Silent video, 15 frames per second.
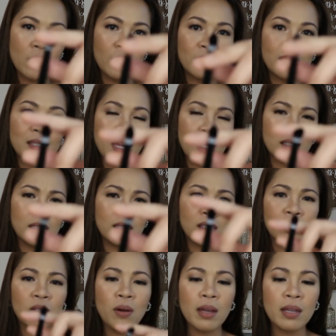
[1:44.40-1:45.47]
It's dense,
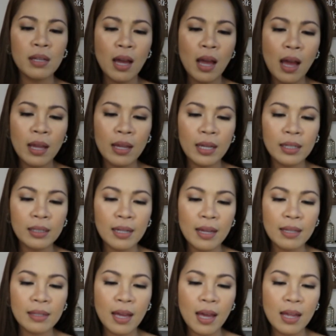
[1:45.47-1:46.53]
so I kind of
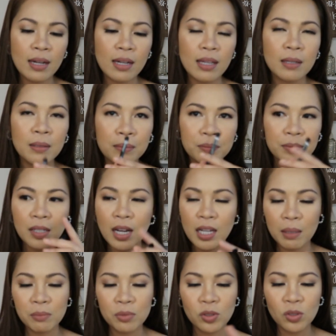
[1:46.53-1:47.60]
like that, and
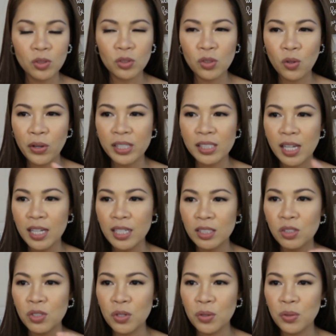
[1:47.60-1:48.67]
I'm so
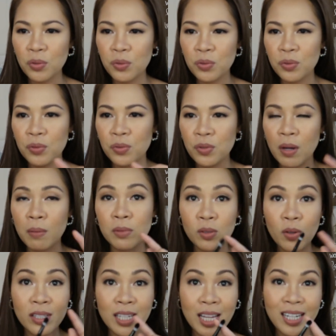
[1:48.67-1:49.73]
excited to
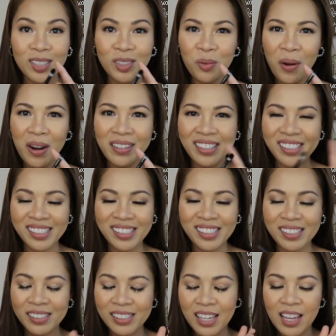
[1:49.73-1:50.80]
wear this.
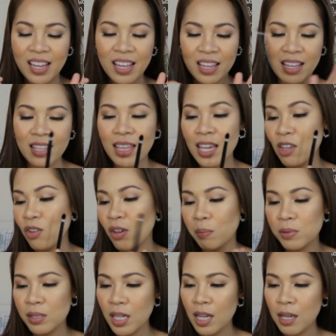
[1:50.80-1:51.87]
Thank you,
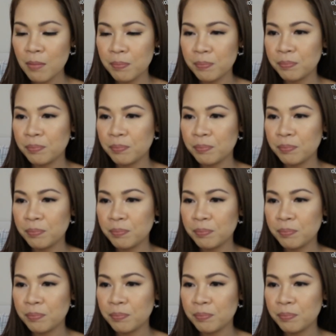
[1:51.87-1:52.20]
Ipsy.